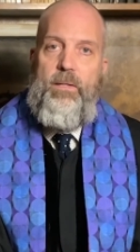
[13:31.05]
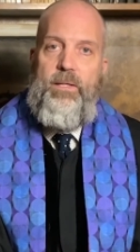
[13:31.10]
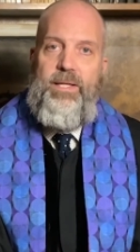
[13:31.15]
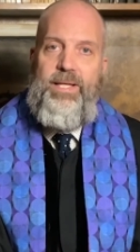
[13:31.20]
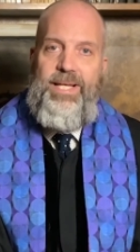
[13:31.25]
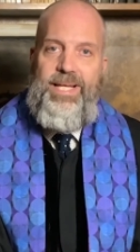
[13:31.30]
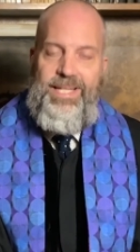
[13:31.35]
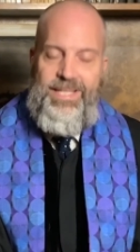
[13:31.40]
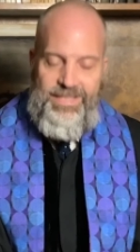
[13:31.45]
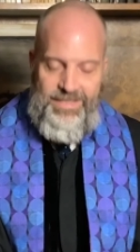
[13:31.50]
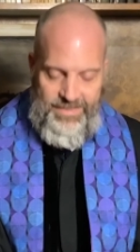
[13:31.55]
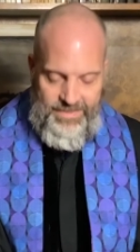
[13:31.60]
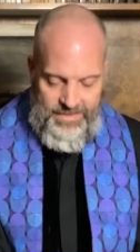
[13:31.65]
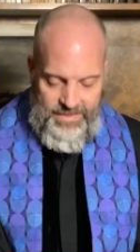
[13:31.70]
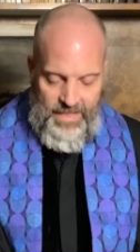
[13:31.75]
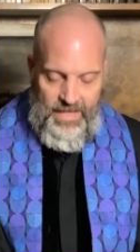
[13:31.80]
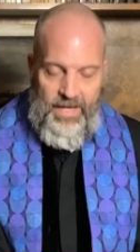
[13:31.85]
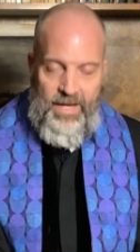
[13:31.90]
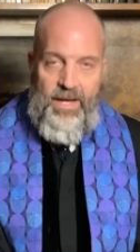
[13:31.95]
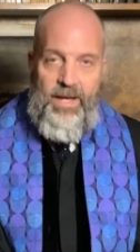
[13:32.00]
He
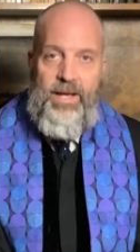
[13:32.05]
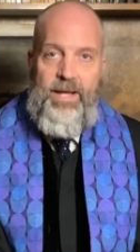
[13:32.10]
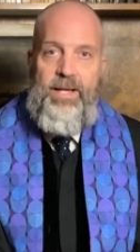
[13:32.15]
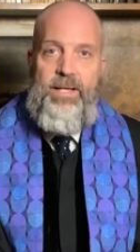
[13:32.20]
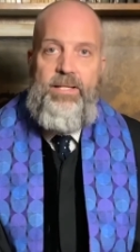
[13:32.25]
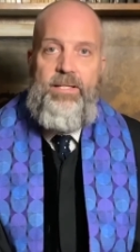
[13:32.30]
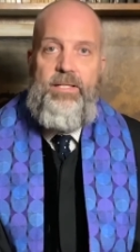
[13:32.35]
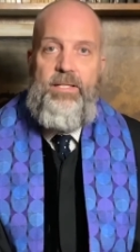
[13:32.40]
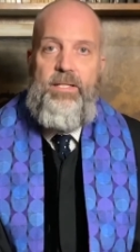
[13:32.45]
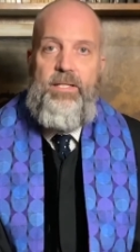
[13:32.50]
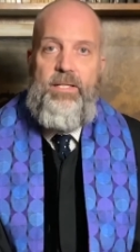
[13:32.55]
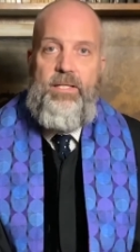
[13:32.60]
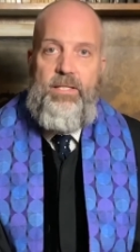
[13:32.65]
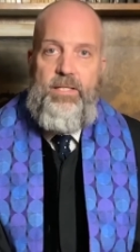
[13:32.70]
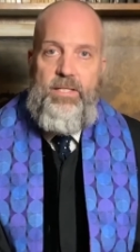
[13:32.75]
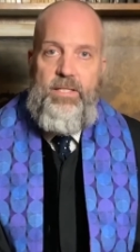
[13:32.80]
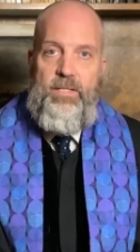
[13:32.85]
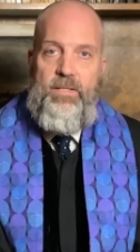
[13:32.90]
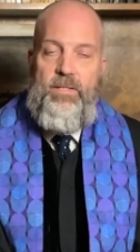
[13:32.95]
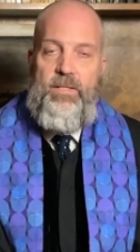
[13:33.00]
died
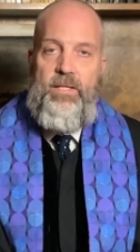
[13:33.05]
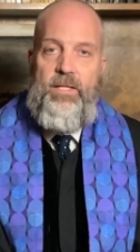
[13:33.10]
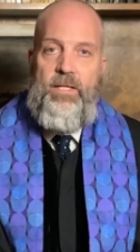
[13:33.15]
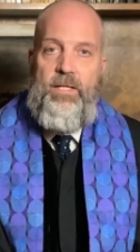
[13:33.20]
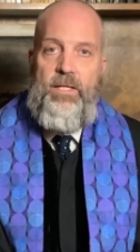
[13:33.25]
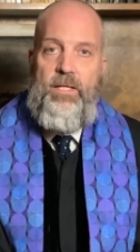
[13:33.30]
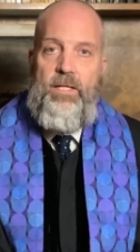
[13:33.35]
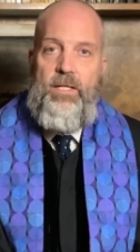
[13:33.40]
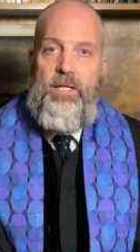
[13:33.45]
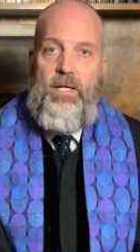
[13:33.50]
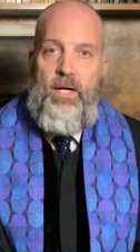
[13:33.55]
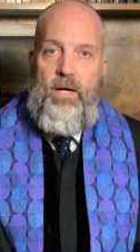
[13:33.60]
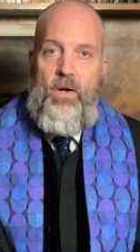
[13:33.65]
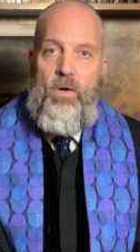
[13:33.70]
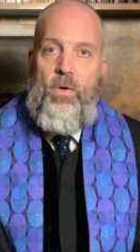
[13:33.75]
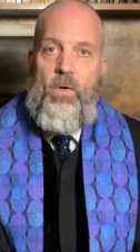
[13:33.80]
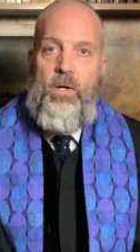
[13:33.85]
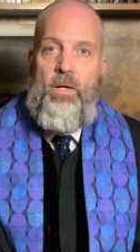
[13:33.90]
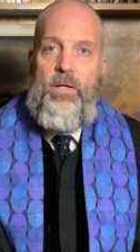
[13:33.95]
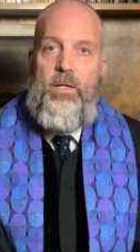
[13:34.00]
killing
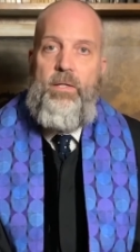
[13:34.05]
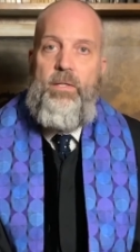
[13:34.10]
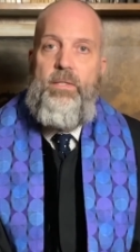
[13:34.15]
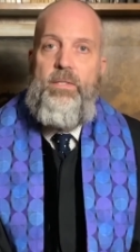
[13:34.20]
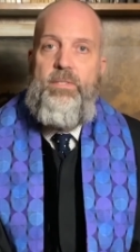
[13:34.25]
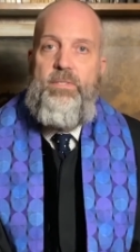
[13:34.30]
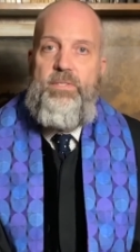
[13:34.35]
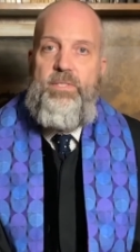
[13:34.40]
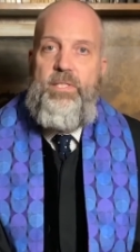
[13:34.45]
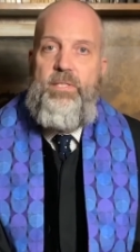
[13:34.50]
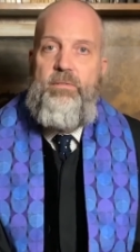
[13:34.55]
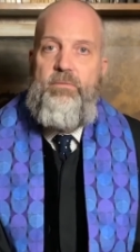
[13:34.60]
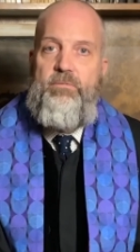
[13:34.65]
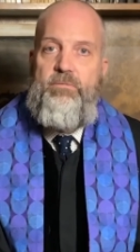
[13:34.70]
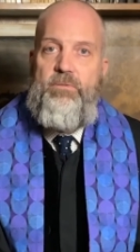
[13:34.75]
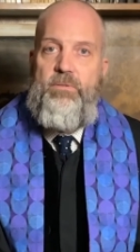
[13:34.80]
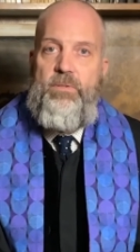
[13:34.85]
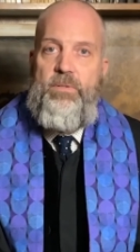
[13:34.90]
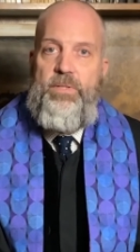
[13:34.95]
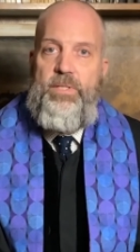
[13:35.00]
our
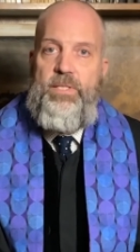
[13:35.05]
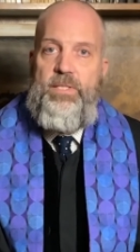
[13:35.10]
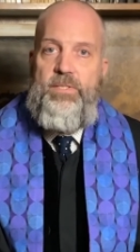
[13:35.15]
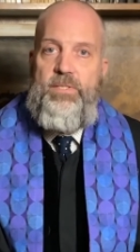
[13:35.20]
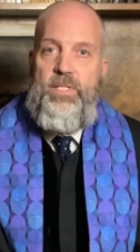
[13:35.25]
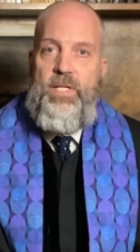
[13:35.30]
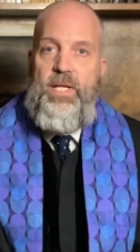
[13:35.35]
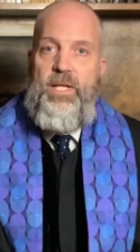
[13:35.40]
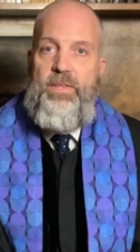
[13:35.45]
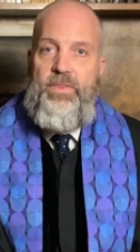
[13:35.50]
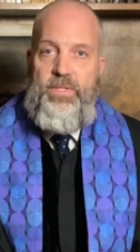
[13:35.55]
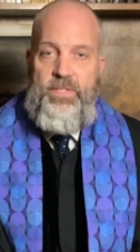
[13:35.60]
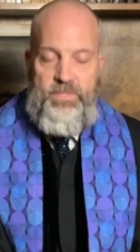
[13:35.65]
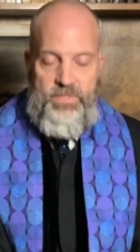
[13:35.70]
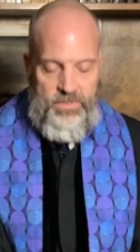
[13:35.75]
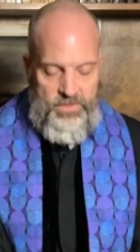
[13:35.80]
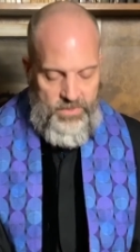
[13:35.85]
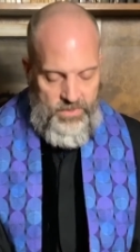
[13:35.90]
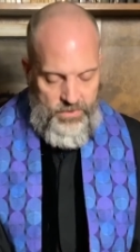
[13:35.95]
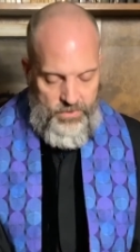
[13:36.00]
sinfulness. This
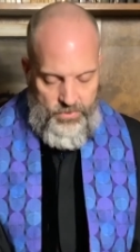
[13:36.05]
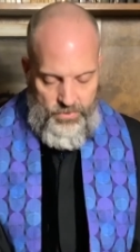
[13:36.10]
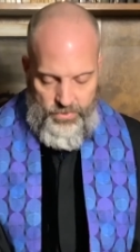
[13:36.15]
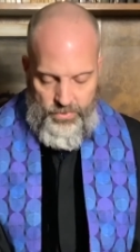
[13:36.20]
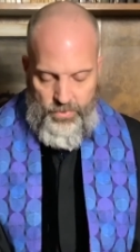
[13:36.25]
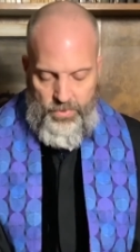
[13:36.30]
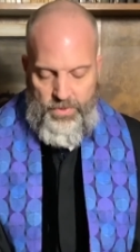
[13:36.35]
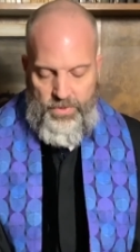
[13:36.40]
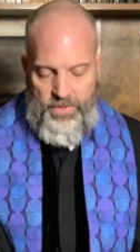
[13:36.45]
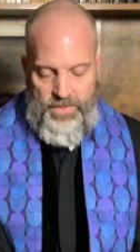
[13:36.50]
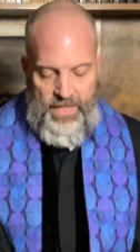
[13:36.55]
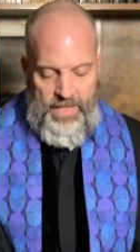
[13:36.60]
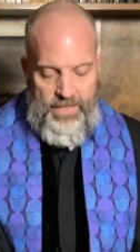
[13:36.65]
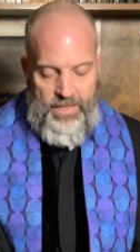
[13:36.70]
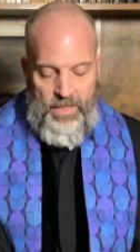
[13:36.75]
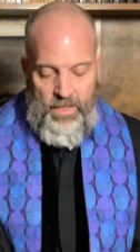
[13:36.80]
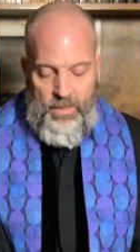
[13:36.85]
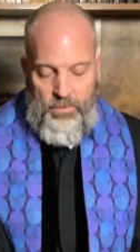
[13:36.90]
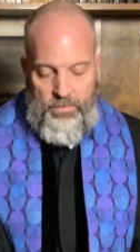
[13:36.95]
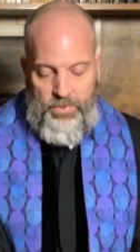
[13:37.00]
is the truth that
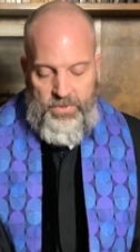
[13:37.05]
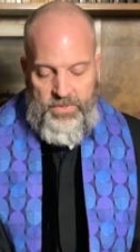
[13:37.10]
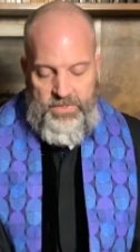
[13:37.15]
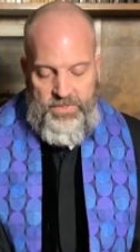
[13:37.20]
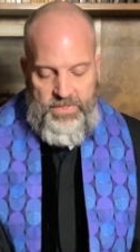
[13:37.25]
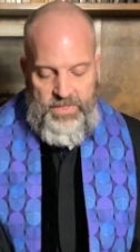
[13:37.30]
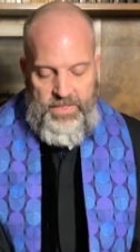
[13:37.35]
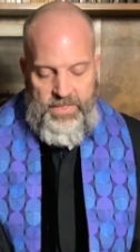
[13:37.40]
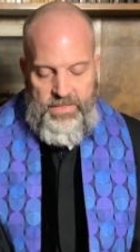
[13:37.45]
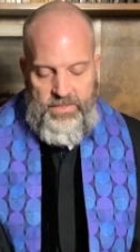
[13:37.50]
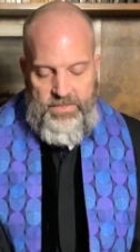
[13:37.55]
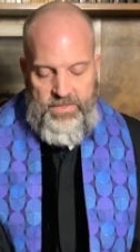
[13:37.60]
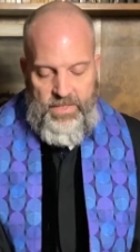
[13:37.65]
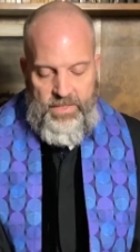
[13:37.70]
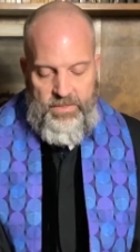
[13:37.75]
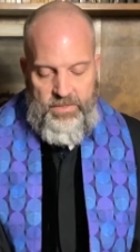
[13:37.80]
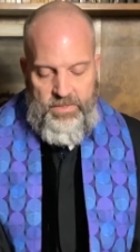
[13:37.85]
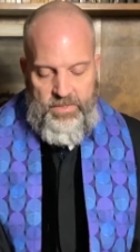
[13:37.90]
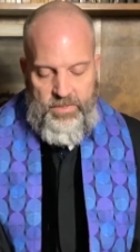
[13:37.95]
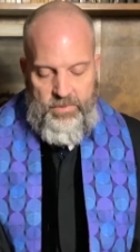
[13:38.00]
precedes
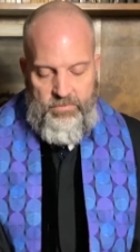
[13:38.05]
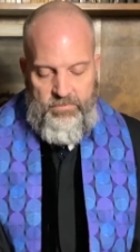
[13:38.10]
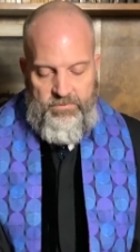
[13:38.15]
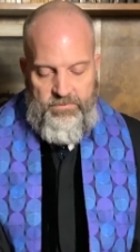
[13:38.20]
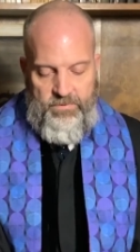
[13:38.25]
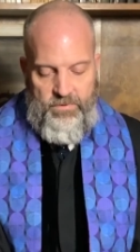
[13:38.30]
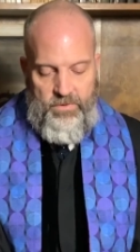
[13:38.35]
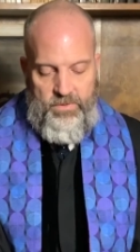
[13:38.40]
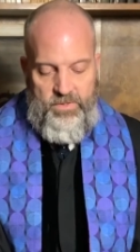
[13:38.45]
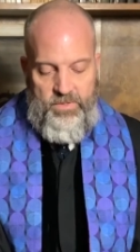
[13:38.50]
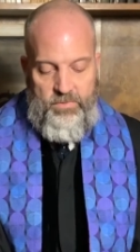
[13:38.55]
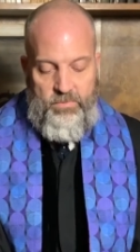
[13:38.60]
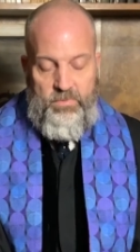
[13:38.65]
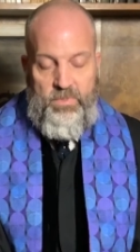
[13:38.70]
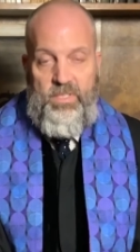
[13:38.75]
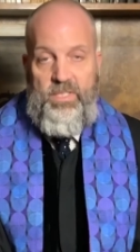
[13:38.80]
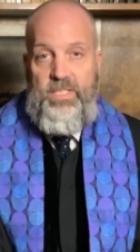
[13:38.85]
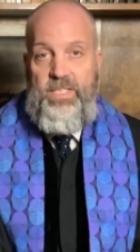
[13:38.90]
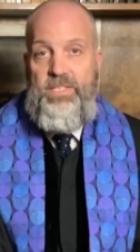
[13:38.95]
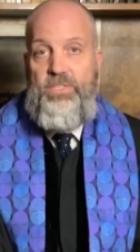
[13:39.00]
and subverts
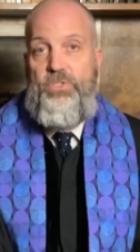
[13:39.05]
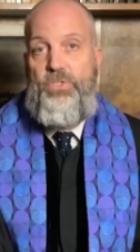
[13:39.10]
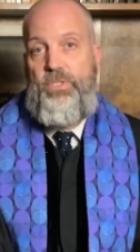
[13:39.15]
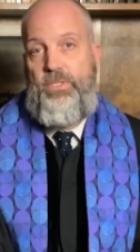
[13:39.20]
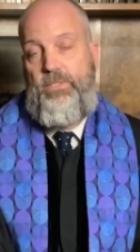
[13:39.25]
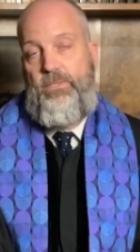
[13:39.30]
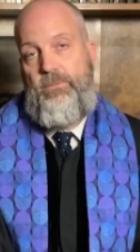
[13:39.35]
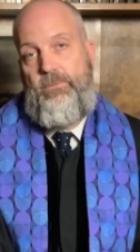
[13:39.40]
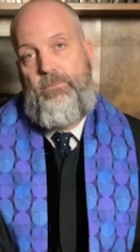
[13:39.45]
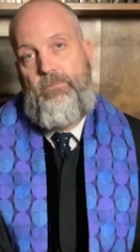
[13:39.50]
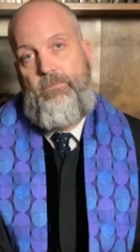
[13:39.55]
religion.